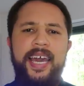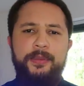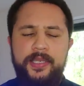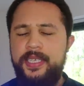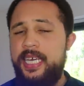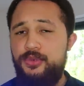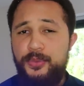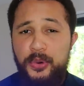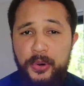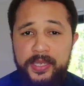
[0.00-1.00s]
to end with today's
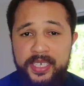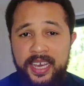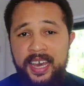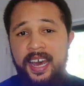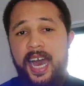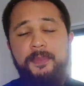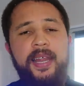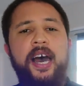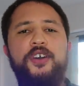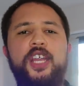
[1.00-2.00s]
reports, I'm
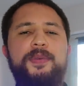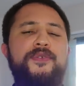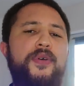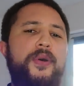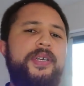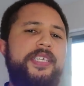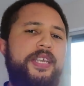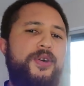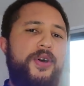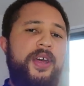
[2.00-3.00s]
now going to be
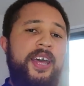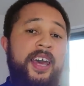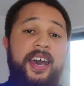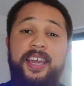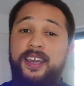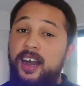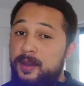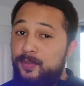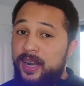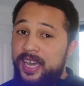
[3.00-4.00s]
focusing on a
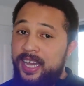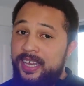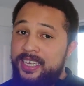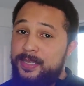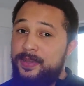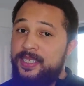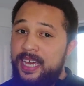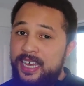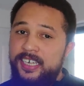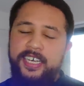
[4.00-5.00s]
young player that is
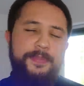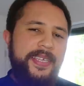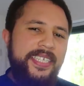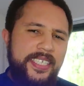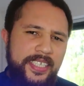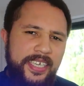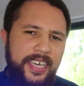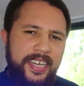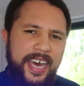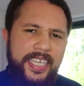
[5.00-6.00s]
potentially being
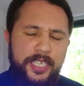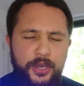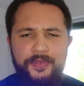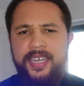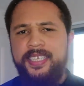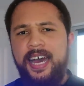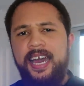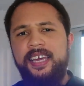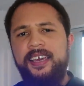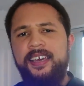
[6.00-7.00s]
seen as a new Van
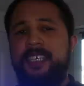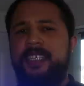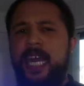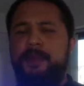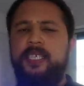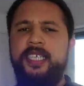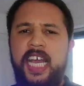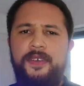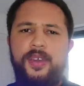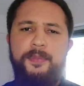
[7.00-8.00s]
Dijk. His name is
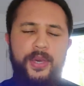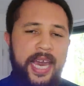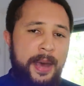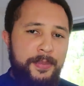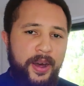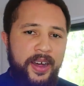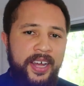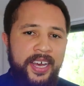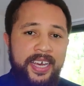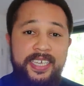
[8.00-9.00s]
Xavier
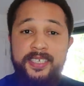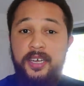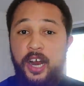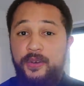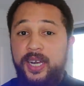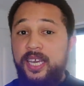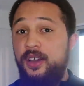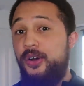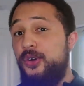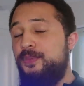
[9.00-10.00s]
Mbuyamba. He's
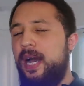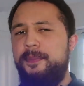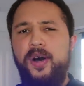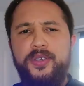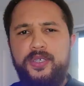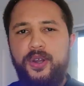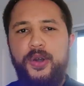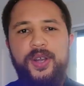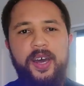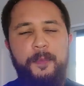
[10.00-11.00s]
currently owned by
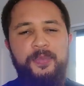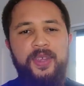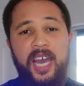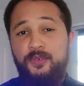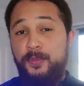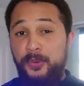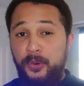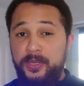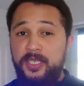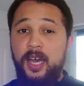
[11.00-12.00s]
Barcelona, and
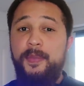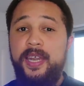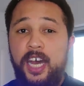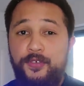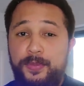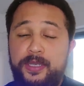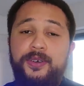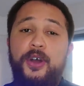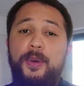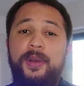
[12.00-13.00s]
reports coming out from
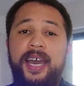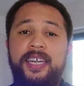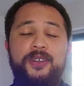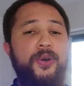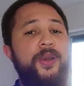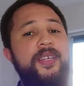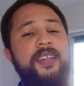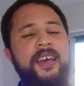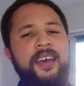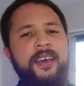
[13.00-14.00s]
his homeland in
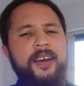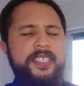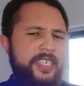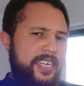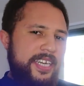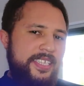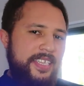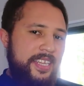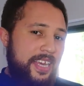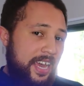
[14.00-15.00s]
Holland are
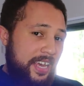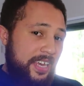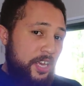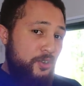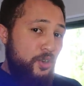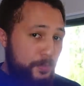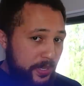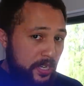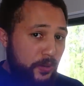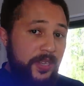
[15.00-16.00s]
suggesting that he could
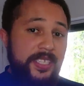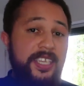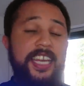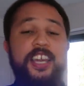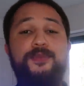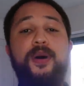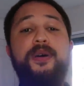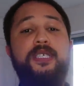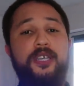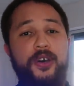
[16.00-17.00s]
be looking to leave
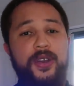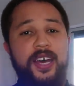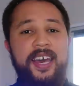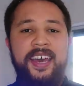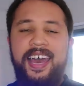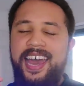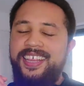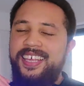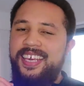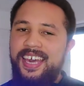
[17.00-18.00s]
Barcelona
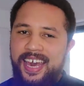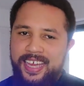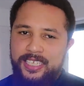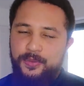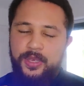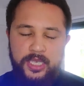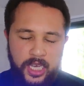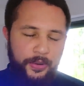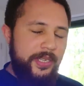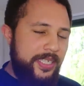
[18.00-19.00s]
at the end of this
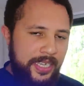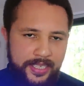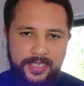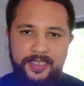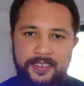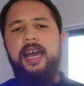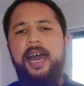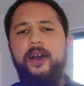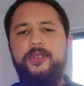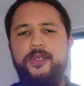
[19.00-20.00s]
current season.
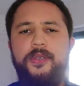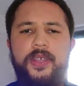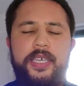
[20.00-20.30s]
Now, due